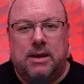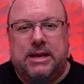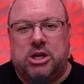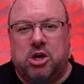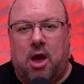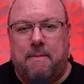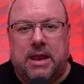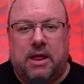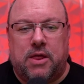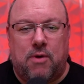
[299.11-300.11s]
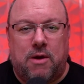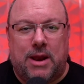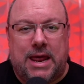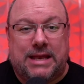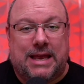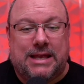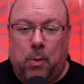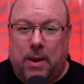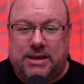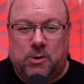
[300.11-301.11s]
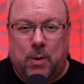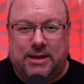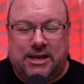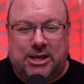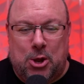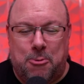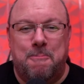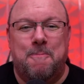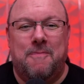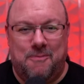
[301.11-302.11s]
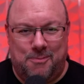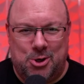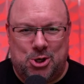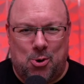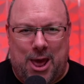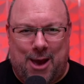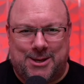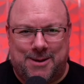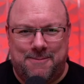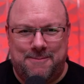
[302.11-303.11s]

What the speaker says: DJI Mini 3 release in 2022. Sean out.